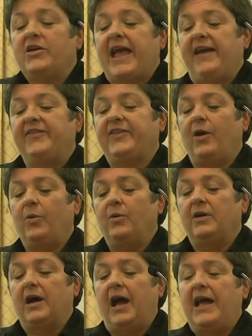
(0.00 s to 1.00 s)
Okay, so
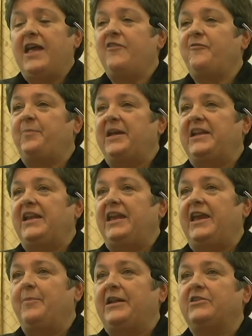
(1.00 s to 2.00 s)
I have been in
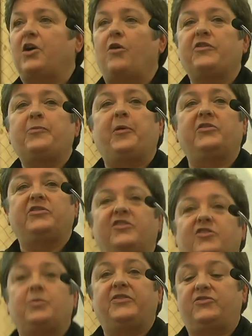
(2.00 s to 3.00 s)
email
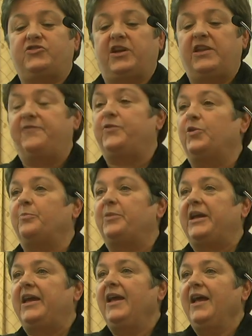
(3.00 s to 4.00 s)
correspondence with Jenny
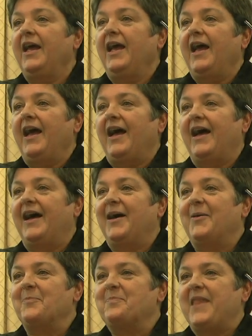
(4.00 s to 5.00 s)
Formby,
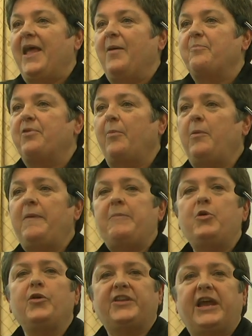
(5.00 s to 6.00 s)
probably
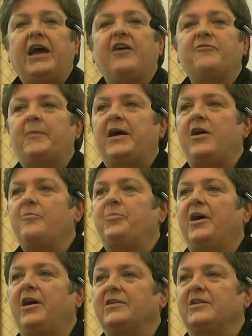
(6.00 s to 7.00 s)
more than I have my own
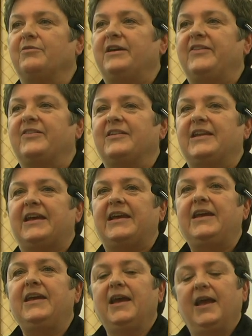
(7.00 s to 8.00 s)
partner recently.
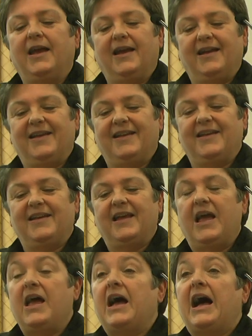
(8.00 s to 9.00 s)

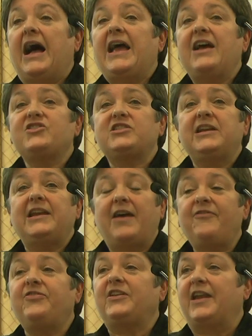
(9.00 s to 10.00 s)
I actually
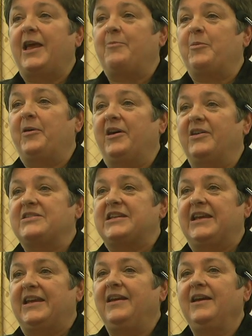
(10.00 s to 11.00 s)
left the Labour
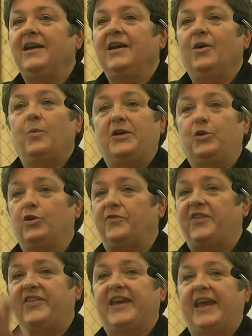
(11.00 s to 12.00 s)
Party when all
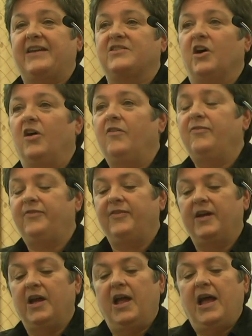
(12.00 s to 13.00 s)
of this kicked off,
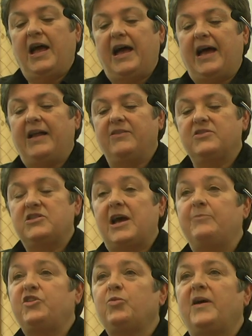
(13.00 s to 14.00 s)
and
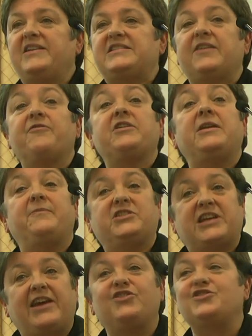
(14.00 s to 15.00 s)
I'm just waiting for an
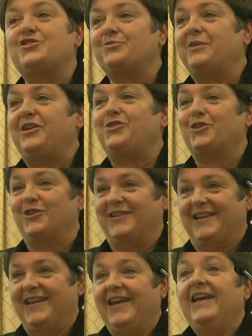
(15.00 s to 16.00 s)
invitation to rejoin.
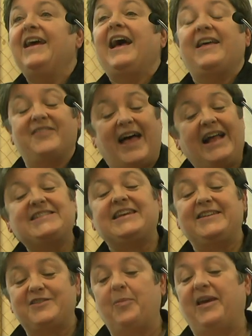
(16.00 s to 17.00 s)
And that
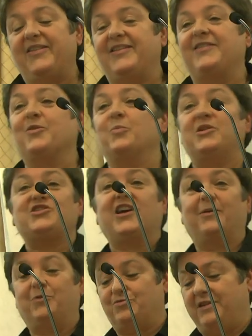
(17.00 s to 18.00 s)
is the basis on which
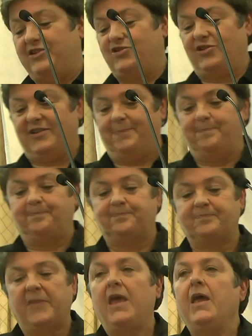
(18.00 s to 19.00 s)
I would rejoin.
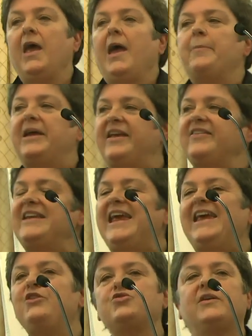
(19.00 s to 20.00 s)
But isn't
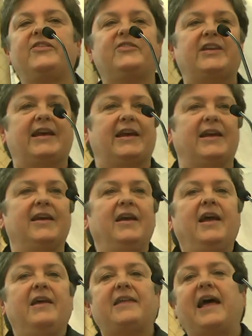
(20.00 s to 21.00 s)
it interesting
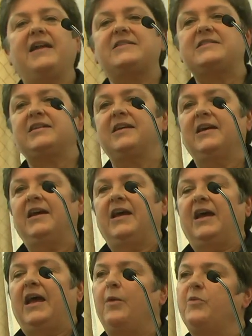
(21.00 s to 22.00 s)
that
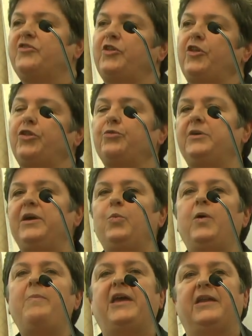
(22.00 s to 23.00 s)
it was the three
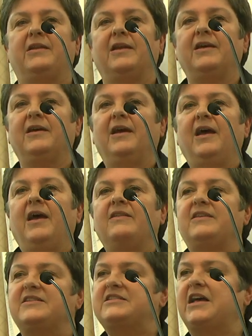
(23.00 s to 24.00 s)
women
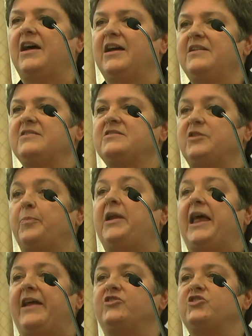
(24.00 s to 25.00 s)
that signed the
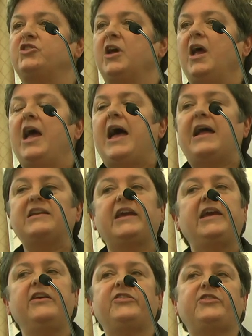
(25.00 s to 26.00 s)
pledge, and
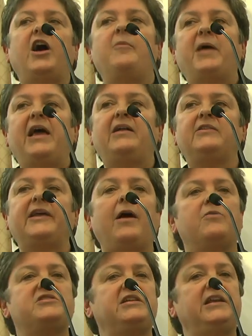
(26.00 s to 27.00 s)
Keir Starmer held
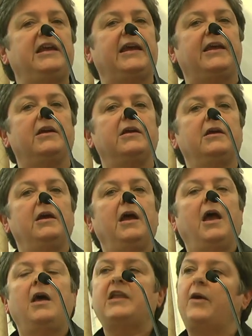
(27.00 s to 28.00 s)
out, didn't he? Yeah.